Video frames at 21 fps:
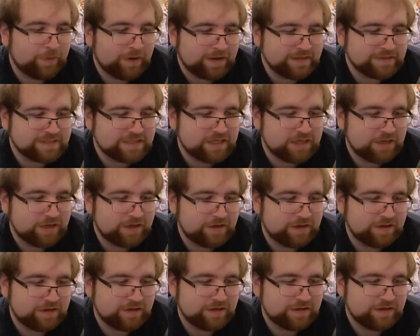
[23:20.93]
but
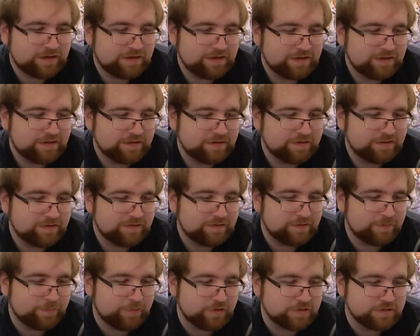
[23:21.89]

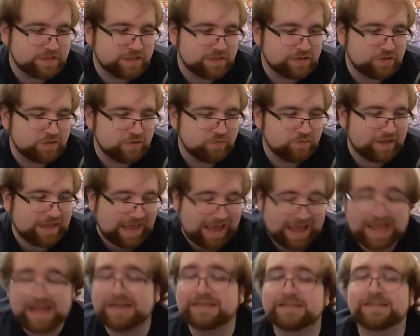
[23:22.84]
the person you
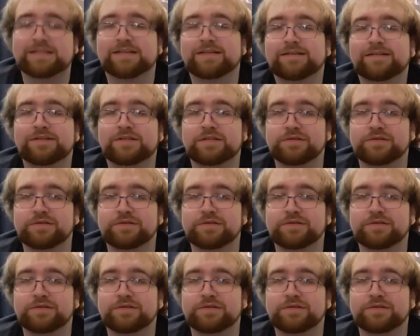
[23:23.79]
can't